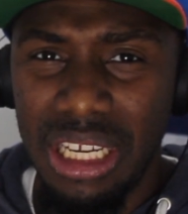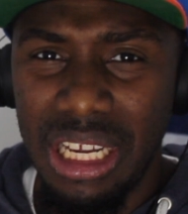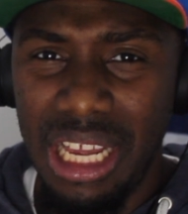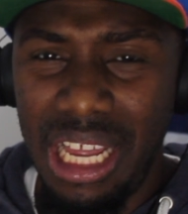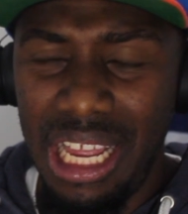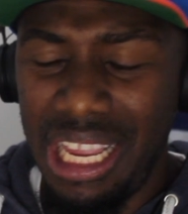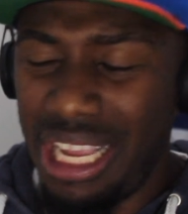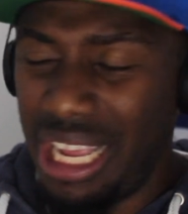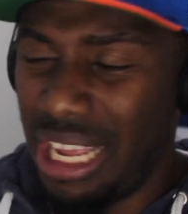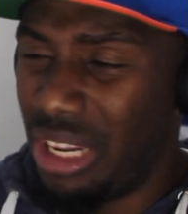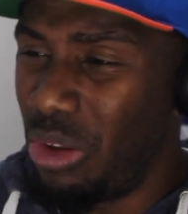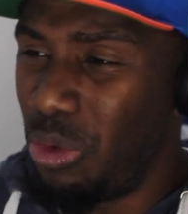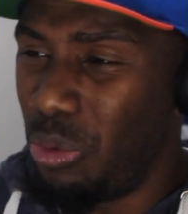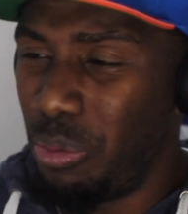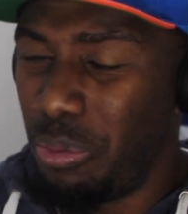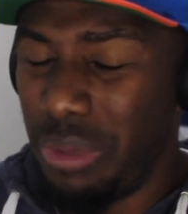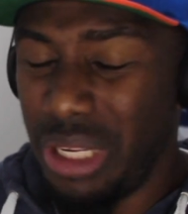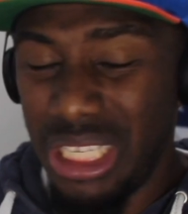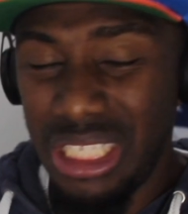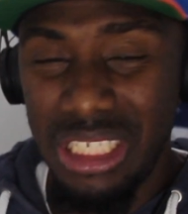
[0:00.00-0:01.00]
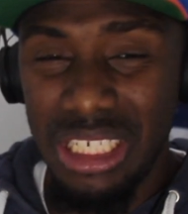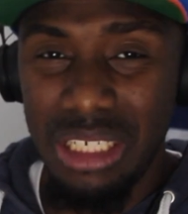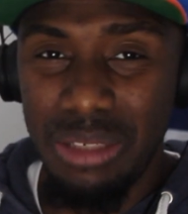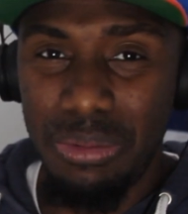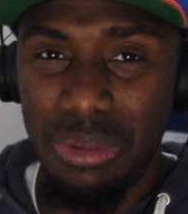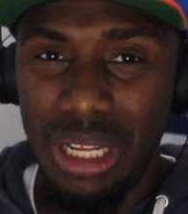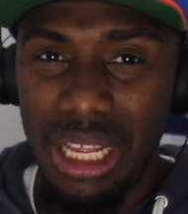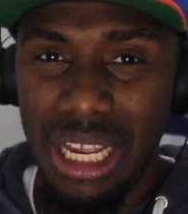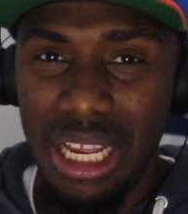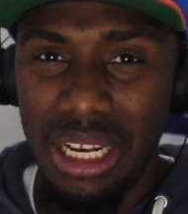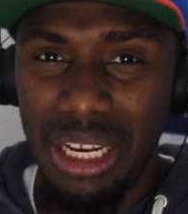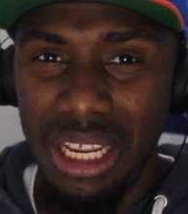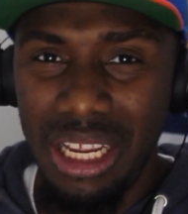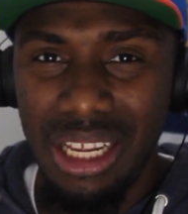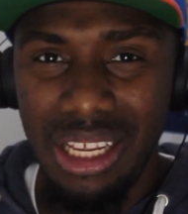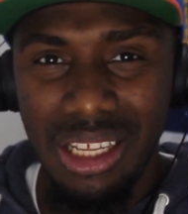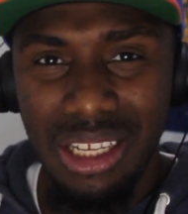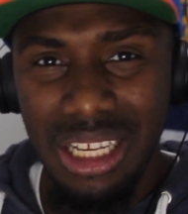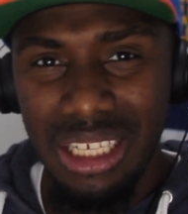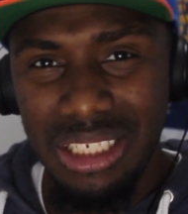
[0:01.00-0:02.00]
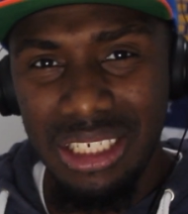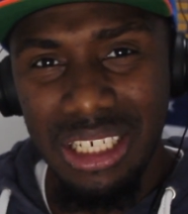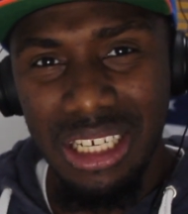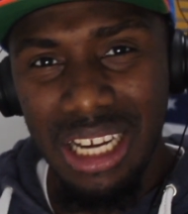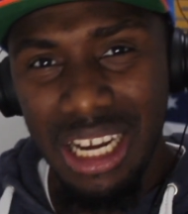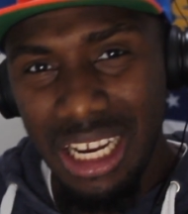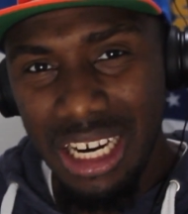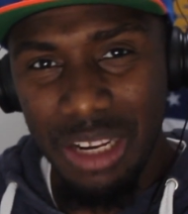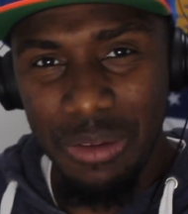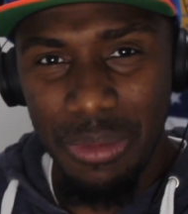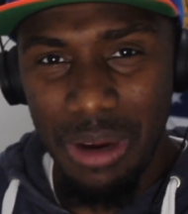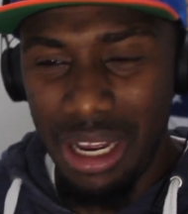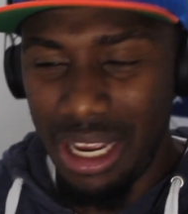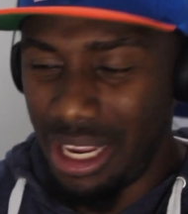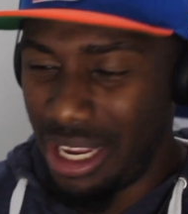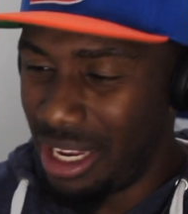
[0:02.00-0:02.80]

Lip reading: I ain't got no business plan, nigga. That's the gun in my